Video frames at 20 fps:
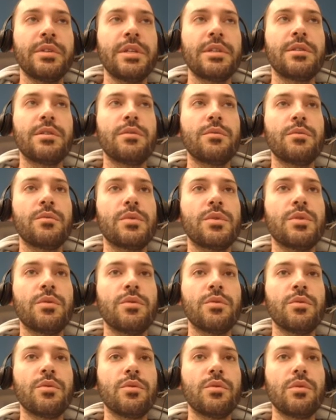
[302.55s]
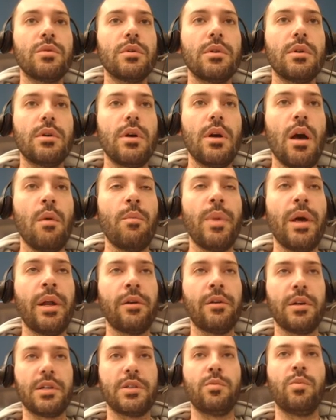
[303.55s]
you to a better
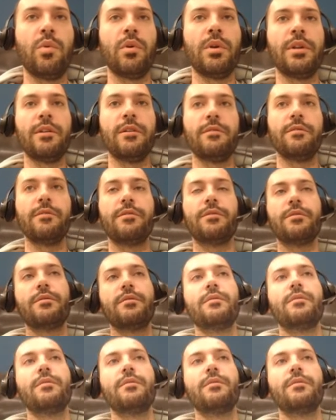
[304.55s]
exploitative